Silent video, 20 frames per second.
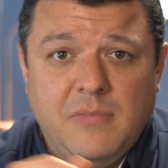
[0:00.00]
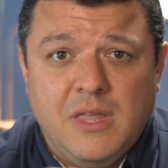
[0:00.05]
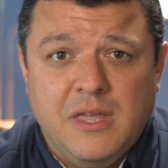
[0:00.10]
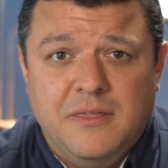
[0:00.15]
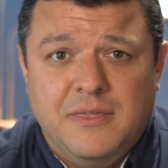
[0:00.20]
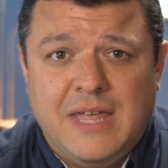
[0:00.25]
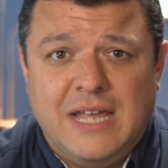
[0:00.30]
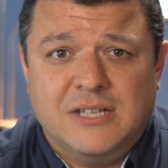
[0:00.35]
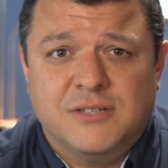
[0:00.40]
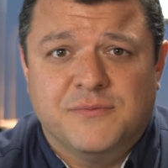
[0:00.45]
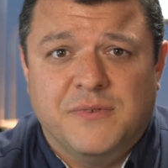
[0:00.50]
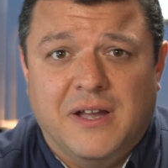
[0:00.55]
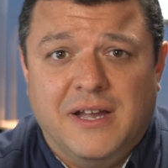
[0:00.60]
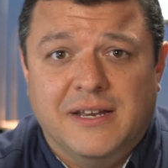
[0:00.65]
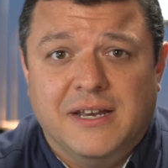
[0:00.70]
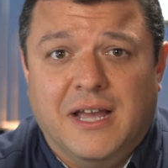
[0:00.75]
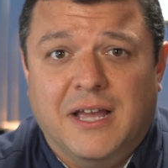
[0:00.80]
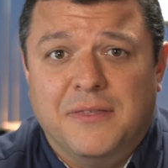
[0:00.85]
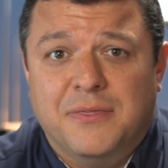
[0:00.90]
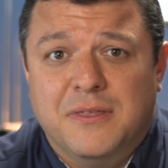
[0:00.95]
That's
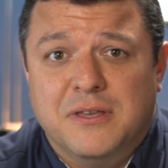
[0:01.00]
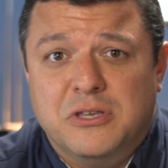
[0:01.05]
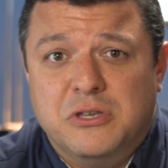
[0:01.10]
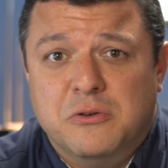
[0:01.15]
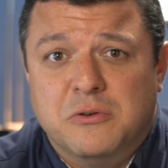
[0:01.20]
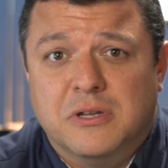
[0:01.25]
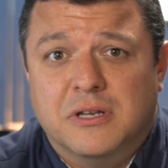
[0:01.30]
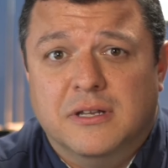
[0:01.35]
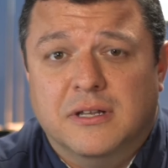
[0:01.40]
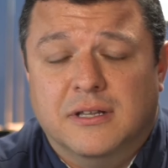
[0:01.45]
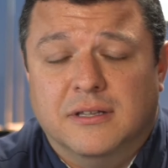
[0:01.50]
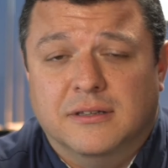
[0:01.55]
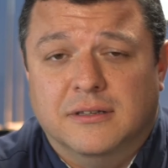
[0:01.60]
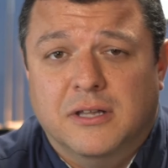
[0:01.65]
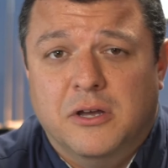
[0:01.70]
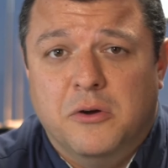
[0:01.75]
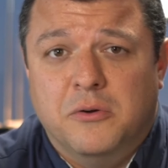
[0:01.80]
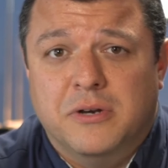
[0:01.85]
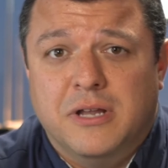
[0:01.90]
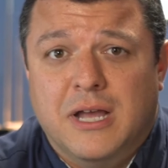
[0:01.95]
fine. I think you can
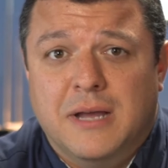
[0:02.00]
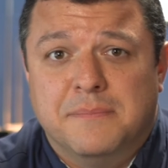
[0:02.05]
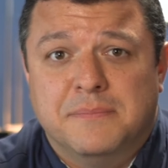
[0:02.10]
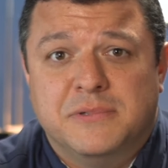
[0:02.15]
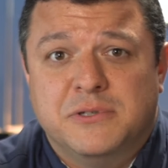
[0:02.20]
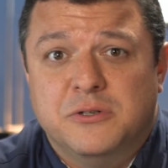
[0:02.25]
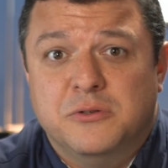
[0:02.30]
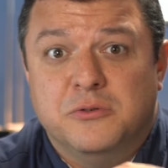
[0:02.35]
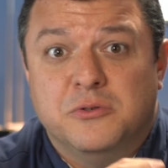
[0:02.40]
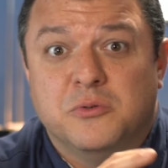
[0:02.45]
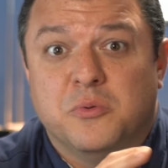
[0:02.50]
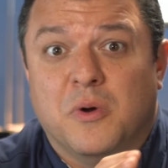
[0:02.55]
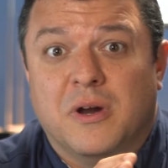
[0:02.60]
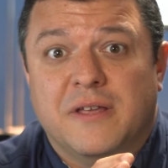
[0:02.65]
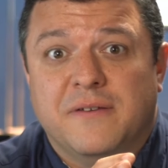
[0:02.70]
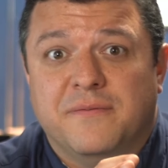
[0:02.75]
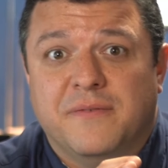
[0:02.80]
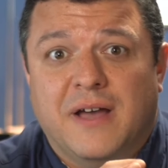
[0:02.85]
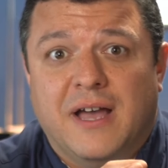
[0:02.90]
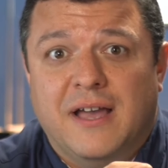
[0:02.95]
load up to
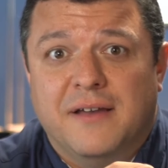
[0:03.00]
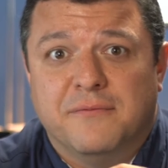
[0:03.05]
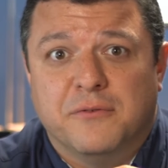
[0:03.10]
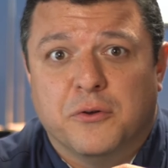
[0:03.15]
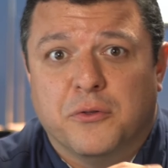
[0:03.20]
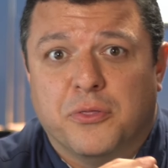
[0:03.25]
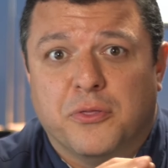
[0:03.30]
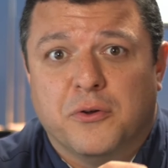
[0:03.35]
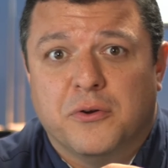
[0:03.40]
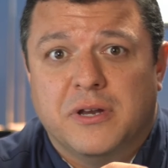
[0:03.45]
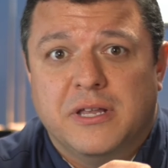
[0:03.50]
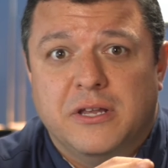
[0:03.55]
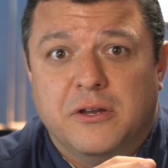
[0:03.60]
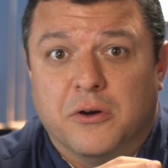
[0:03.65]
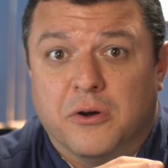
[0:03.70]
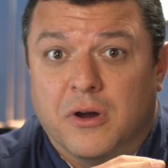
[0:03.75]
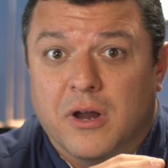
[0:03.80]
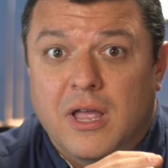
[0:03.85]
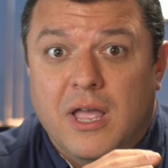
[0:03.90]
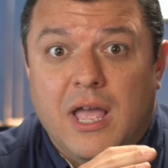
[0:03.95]
25 or 30
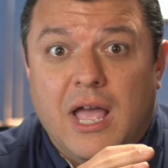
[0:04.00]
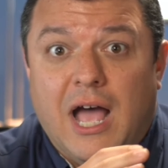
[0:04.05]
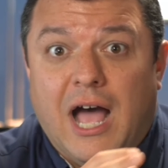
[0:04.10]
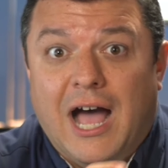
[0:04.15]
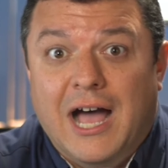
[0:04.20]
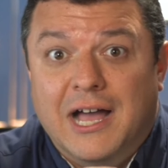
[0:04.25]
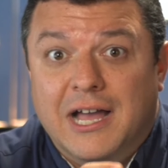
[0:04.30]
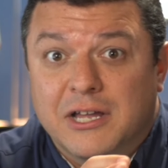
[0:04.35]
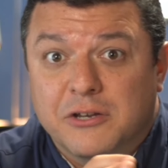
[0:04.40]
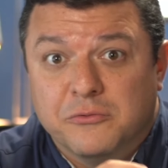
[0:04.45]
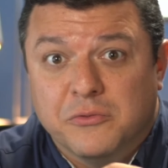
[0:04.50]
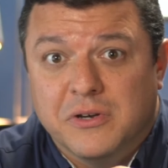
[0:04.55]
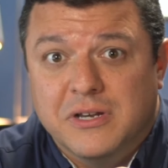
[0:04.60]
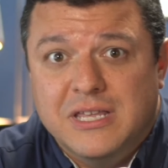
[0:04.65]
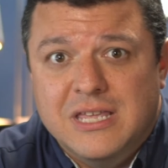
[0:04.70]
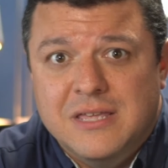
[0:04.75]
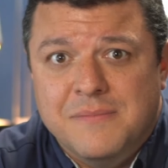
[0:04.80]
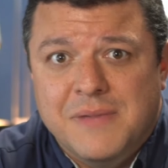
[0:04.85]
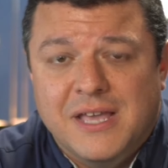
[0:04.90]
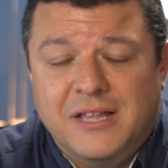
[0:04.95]
or 100
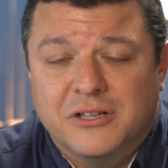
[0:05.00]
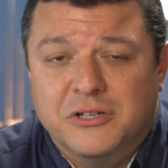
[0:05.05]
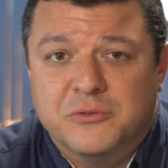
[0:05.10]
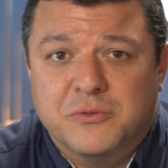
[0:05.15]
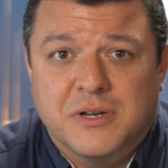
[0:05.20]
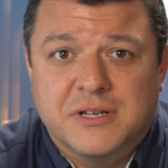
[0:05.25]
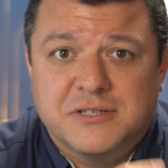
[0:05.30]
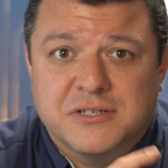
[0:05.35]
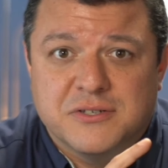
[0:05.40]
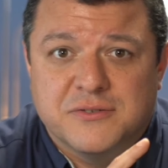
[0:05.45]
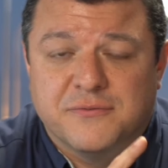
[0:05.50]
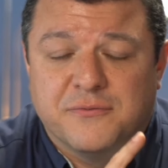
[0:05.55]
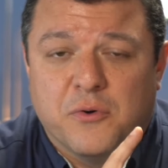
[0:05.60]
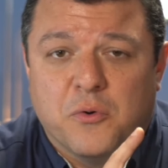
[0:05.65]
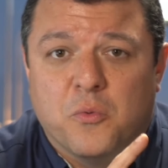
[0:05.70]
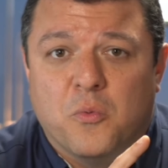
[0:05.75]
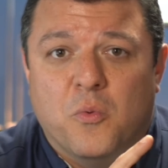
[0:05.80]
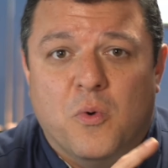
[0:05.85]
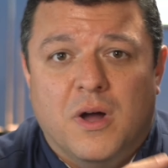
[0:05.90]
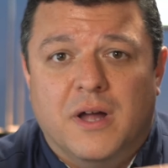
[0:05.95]
email addresses for
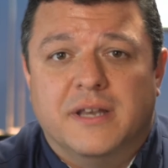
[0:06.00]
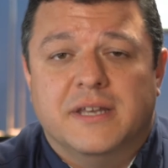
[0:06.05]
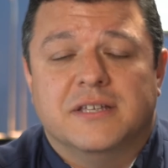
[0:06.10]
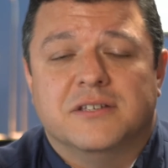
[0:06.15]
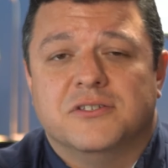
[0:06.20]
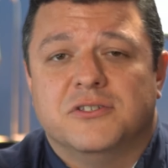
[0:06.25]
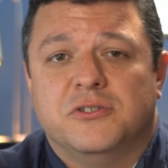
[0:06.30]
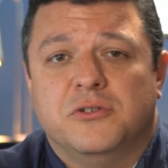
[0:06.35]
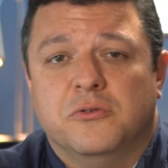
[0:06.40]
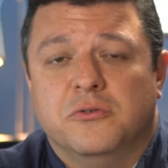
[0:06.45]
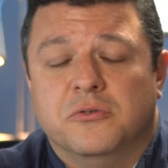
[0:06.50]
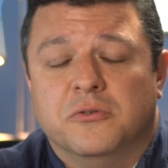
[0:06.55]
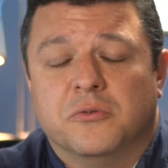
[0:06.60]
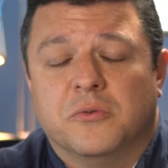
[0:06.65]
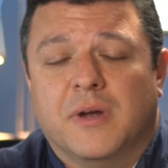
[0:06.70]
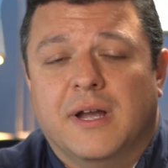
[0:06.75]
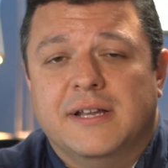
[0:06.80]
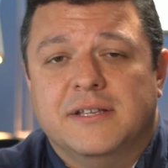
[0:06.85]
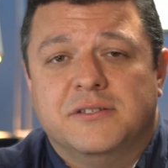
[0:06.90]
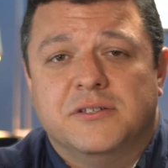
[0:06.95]
one student, right?